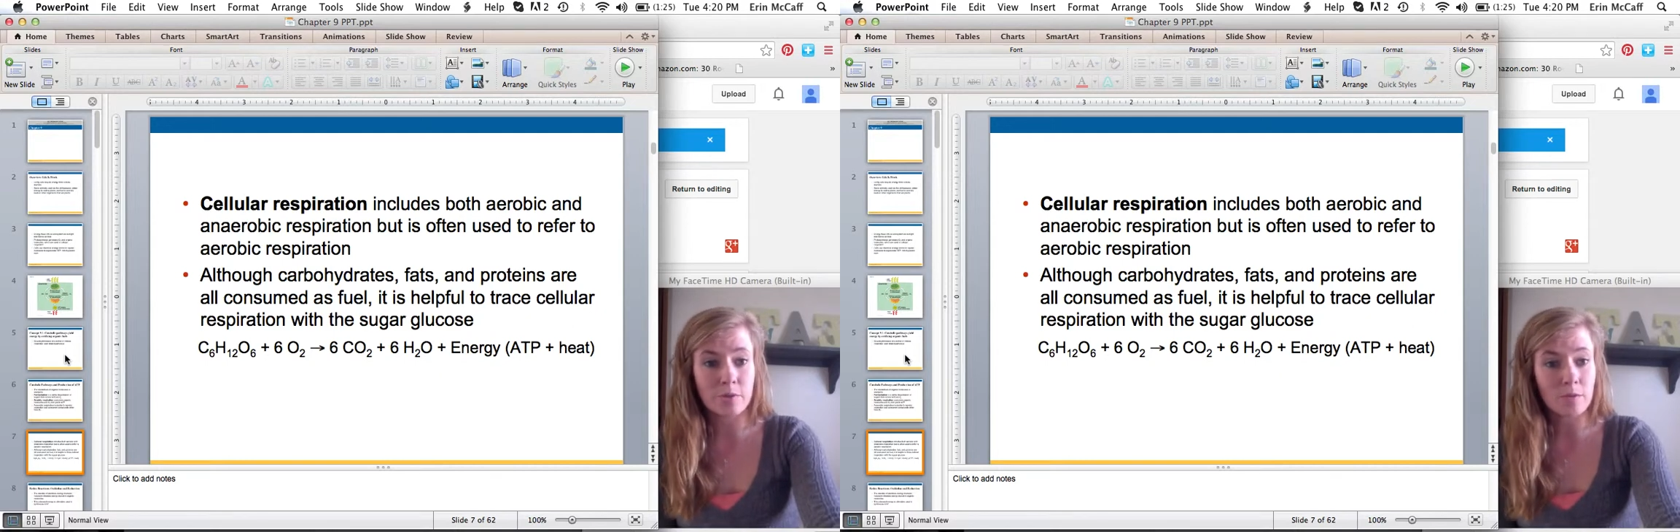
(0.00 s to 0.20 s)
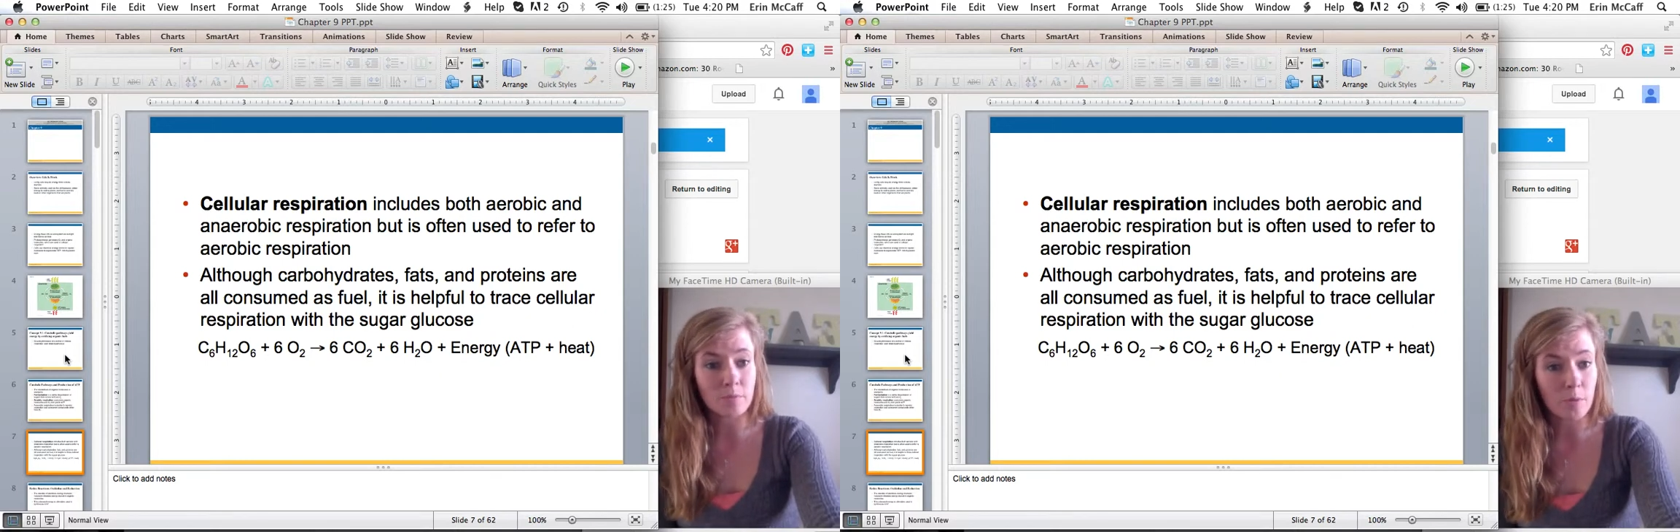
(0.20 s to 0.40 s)
to
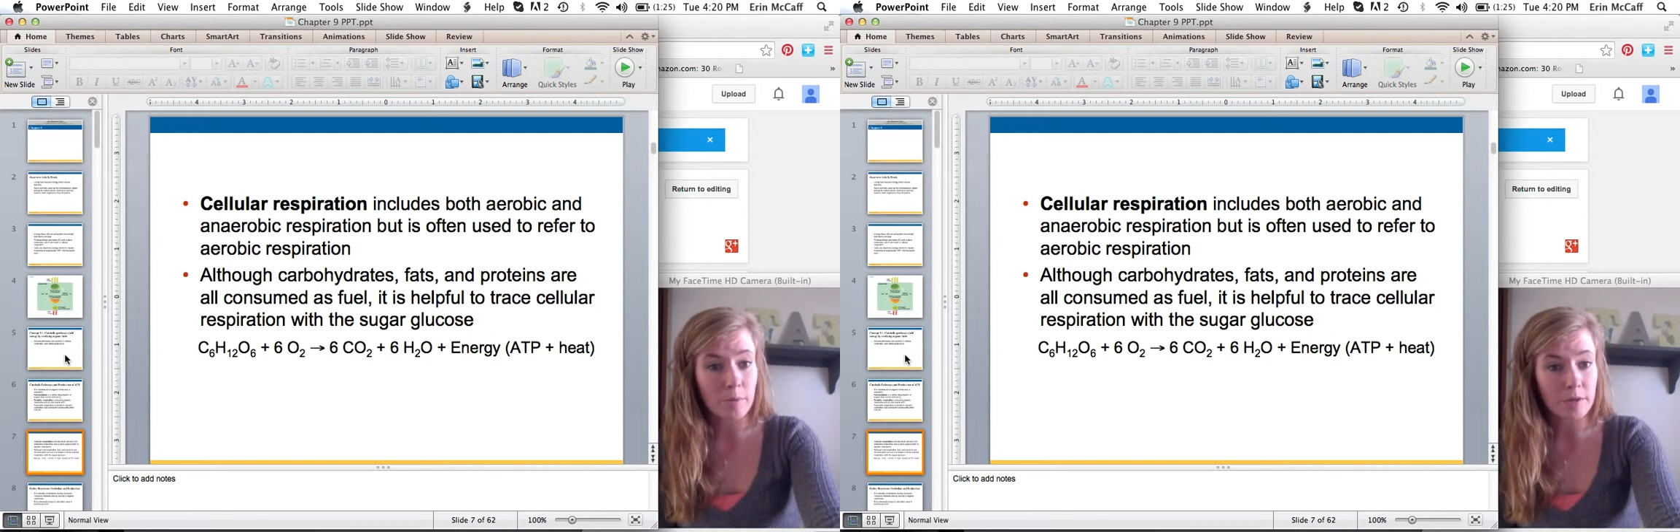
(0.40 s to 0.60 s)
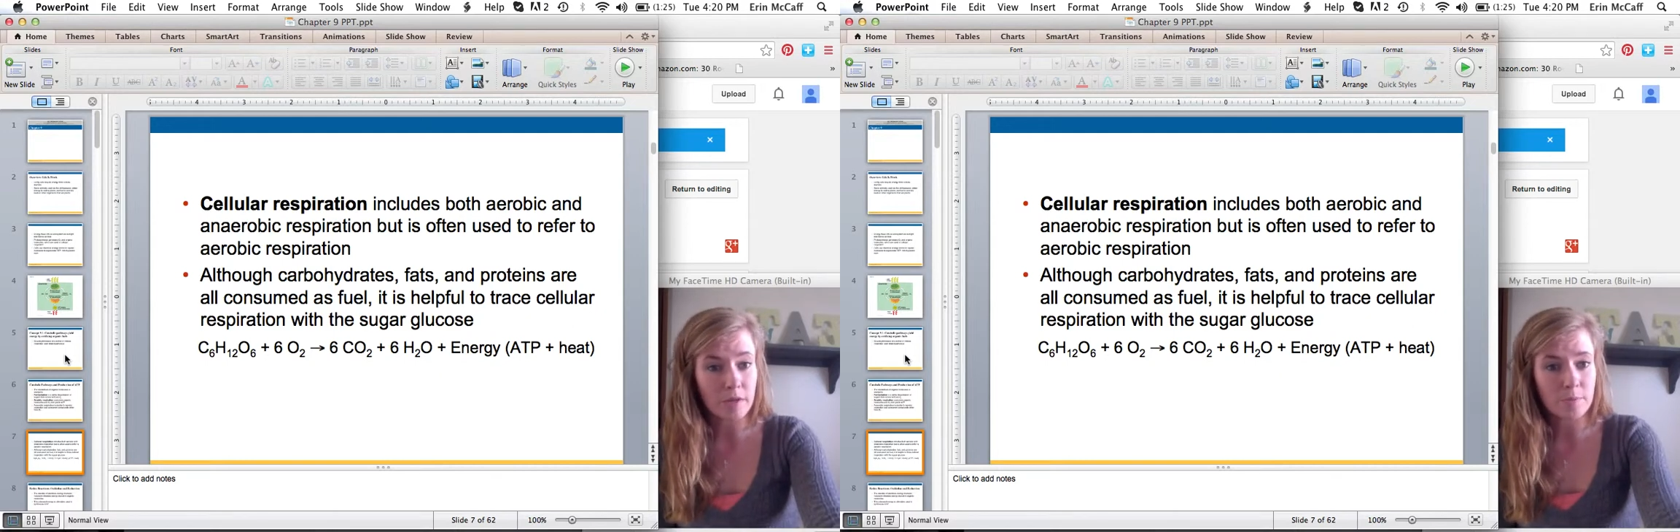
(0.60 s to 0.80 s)

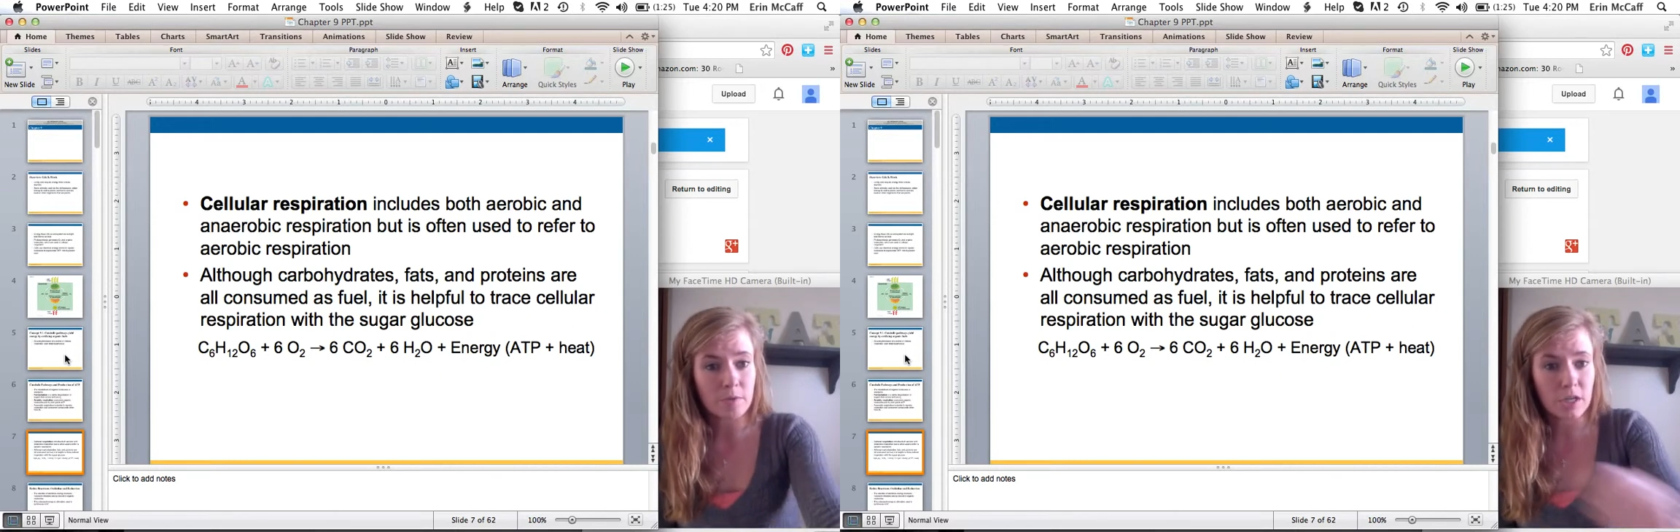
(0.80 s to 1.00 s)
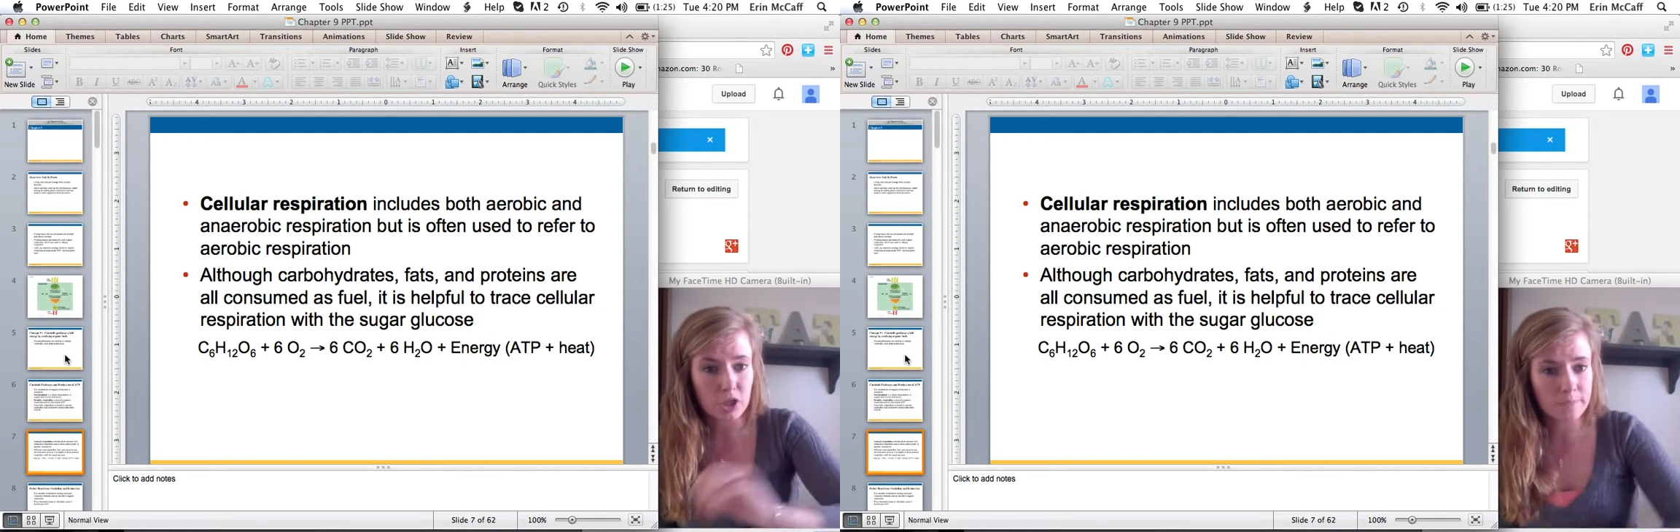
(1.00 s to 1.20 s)
aerobic
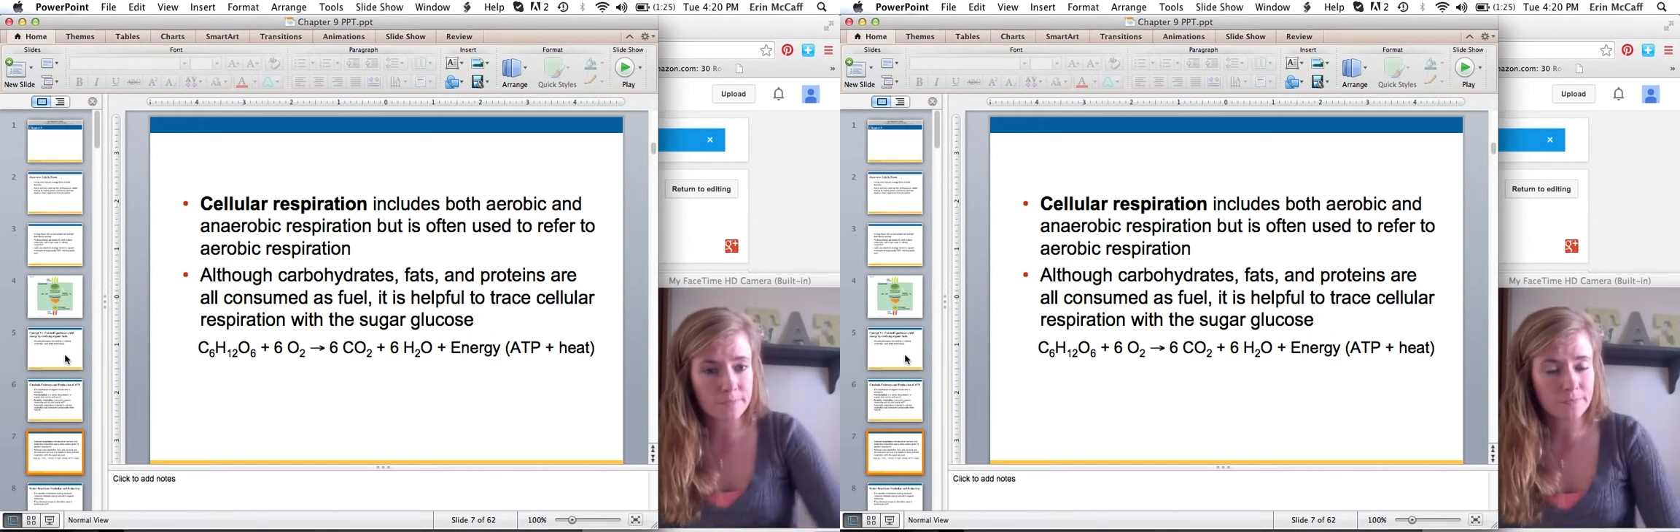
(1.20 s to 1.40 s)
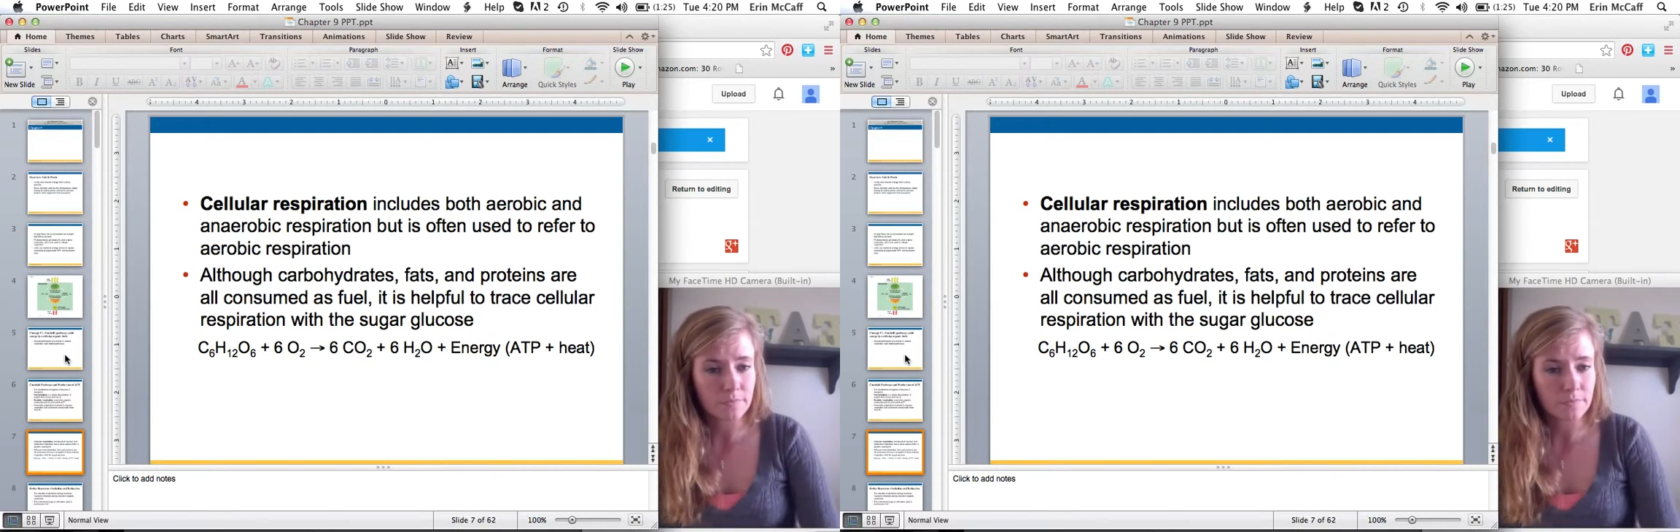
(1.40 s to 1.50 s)
respiration.